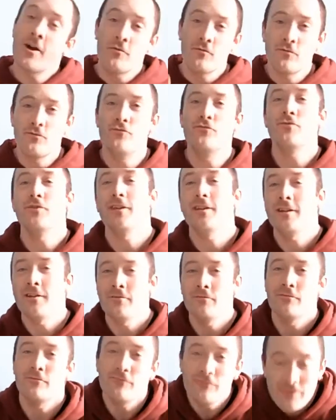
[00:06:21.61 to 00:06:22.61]
I really,
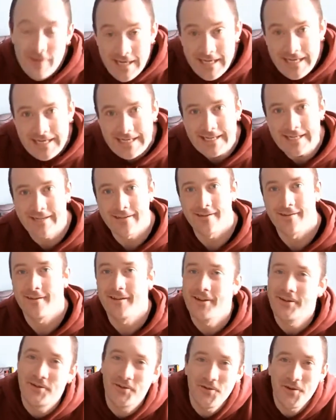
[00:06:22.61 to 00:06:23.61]
really
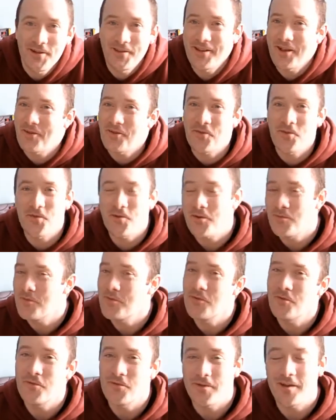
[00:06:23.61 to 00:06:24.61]
enjoyed that third
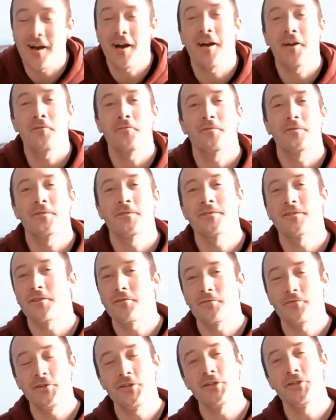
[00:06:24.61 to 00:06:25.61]
movie. I was
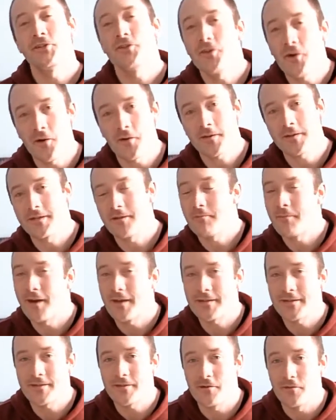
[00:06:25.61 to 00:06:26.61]
so shocked at
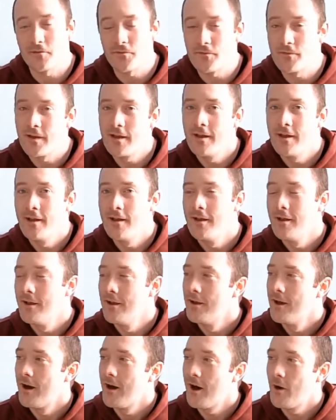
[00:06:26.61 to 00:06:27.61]
myself.
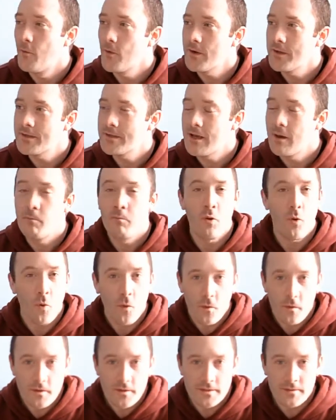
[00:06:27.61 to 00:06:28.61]
I want to say
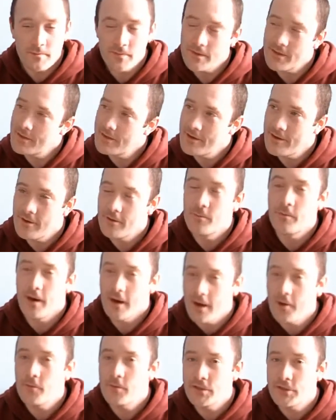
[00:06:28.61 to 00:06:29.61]
appalled, but no,
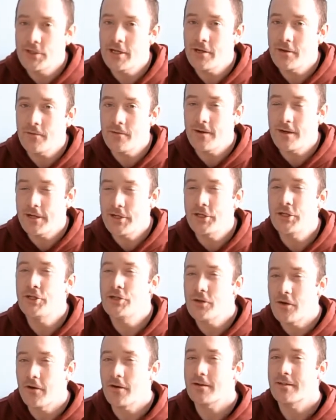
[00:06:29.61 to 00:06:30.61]
I was generally
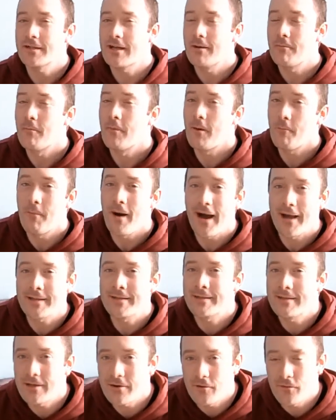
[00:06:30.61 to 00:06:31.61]
shocked at
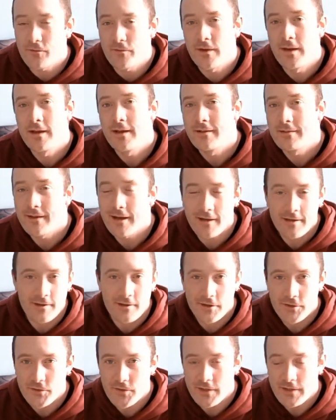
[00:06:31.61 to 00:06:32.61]
myself that I
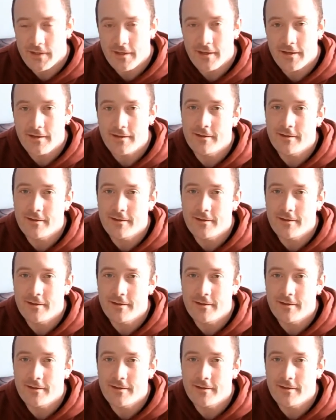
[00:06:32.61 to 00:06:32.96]
could enjoy